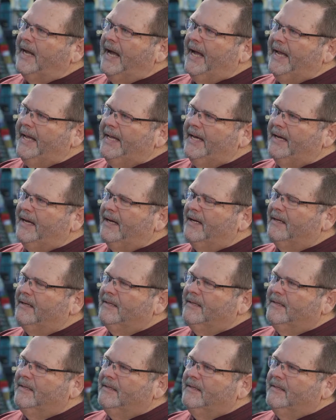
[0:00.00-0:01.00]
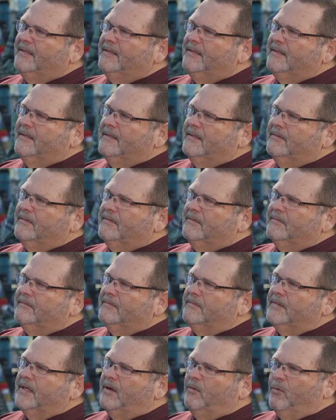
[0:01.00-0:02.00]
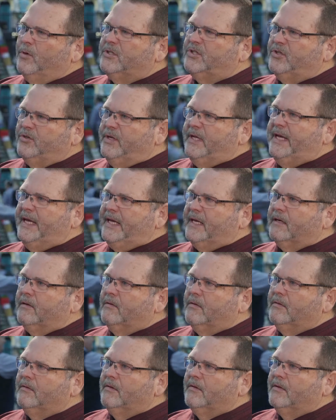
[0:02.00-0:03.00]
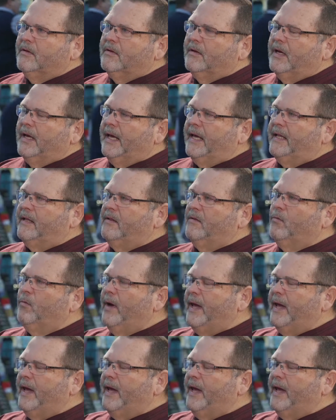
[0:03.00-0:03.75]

I uh, it was unique, and the